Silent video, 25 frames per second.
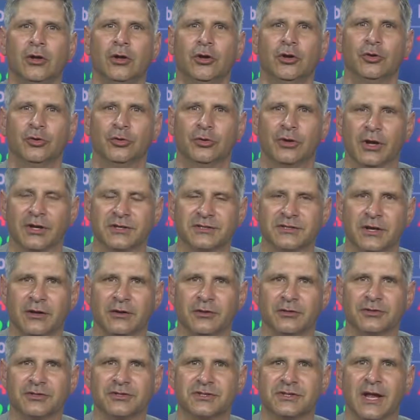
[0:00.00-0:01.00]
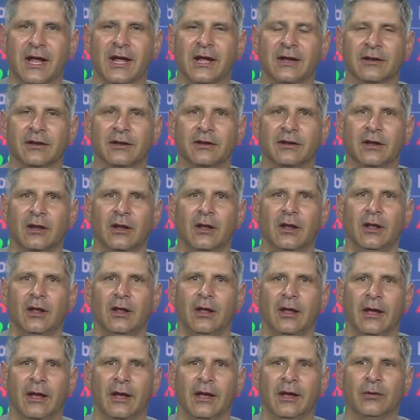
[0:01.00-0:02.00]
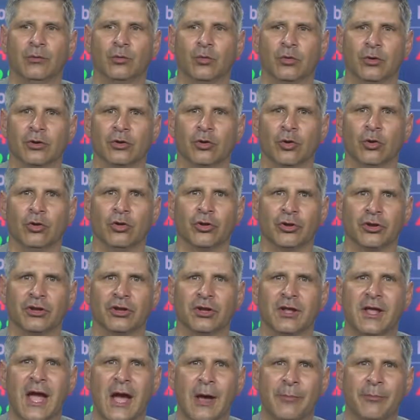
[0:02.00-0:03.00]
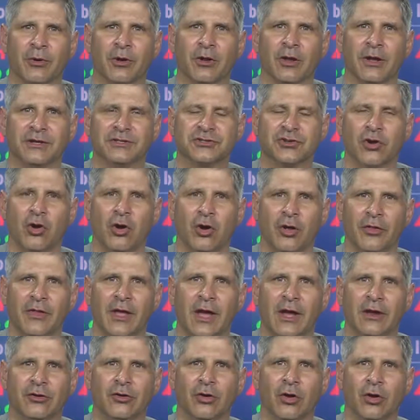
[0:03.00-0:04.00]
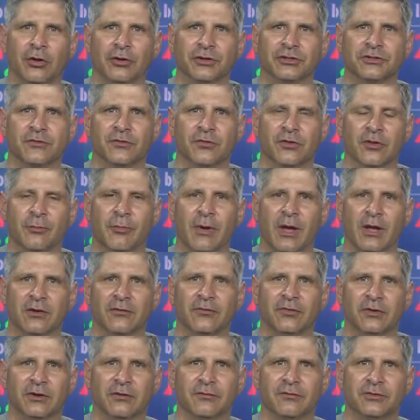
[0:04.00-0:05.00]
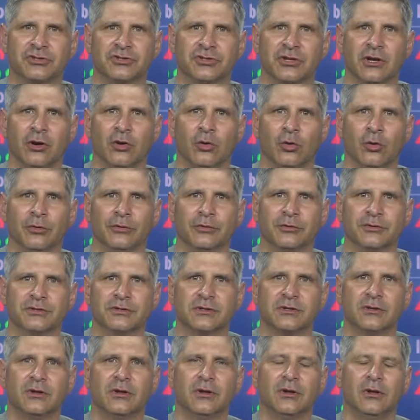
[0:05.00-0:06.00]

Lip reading: who does understand it, and we're looking to capitalize on that knowledge for the benefit of the shareholders.